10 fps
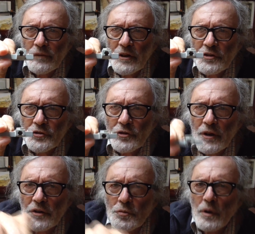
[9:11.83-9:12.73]
This
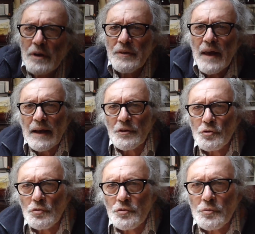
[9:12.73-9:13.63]
is where the
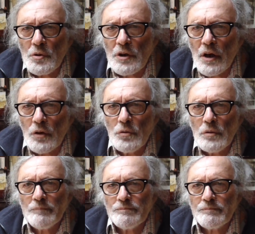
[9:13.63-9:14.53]
axles will
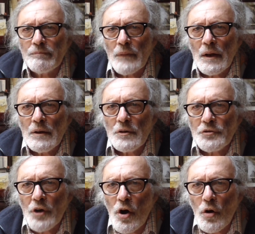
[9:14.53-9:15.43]
go
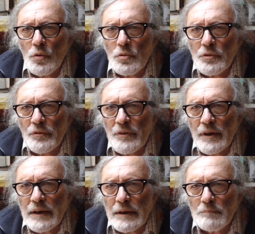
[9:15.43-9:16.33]
to hold
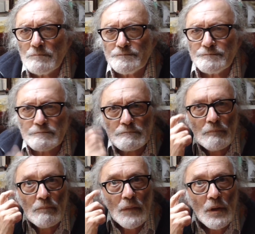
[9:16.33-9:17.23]
the
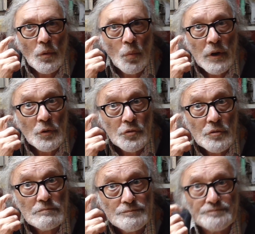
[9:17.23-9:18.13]
wheels.